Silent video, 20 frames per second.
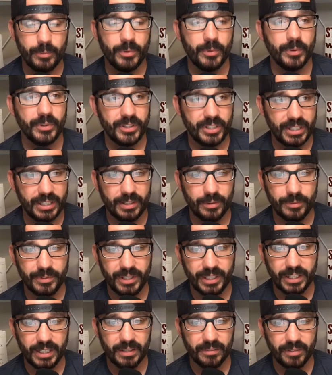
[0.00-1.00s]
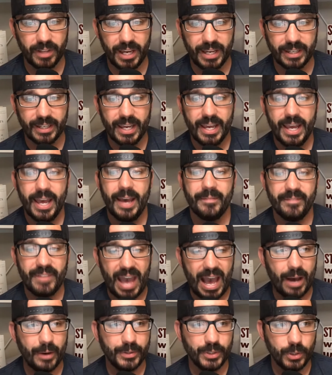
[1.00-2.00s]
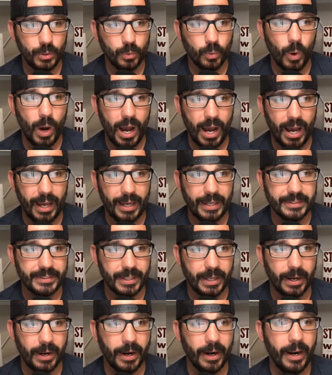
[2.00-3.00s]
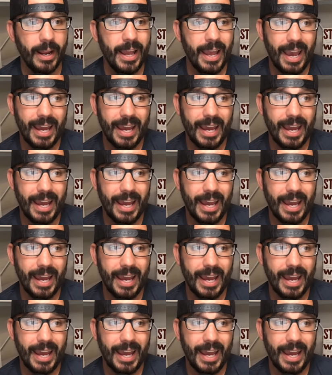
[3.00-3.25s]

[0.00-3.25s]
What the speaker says: When we're thinking of like value-wise there.